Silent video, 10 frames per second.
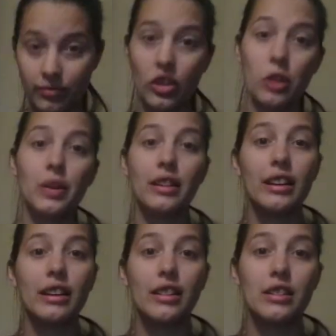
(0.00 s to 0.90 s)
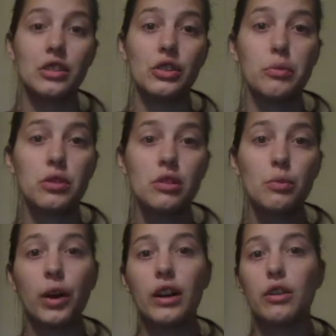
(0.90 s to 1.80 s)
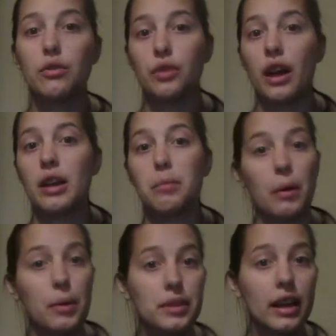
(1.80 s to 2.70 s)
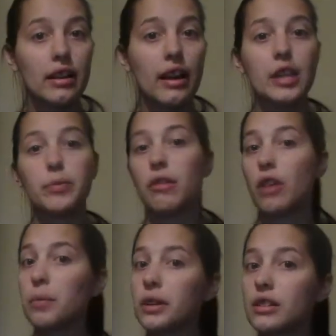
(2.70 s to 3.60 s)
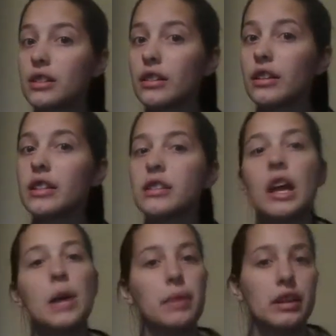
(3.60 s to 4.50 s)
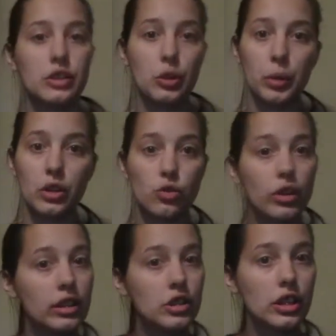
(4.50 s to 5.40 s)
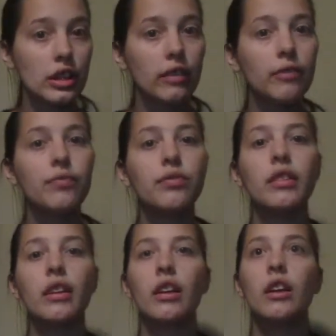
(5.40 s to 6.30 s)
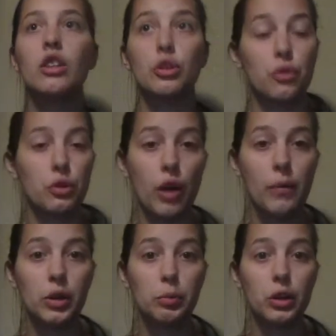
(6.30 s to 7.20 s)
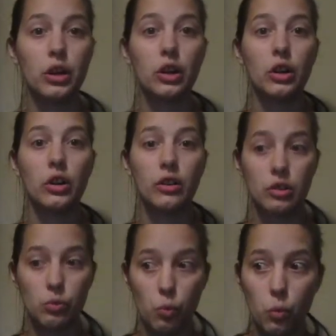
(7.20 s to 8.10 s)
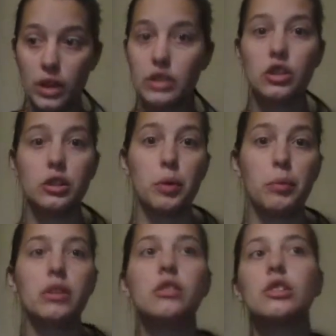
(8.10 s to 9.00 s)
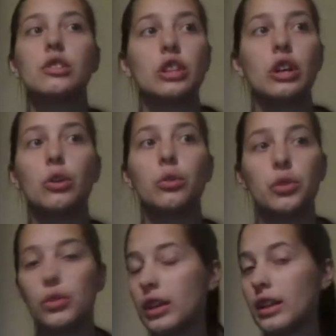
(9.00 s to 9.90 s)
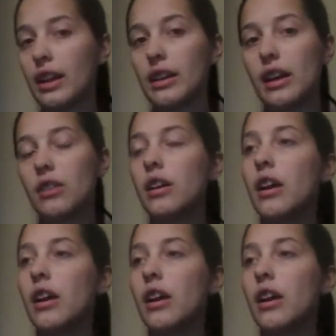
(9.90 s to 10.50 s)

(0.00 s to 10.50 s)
There'll be a link in the description where you can find my website. It has my Robin Hood series, my dystopian trilogy. The 4th Robin Hood book was just published, so you can get that now.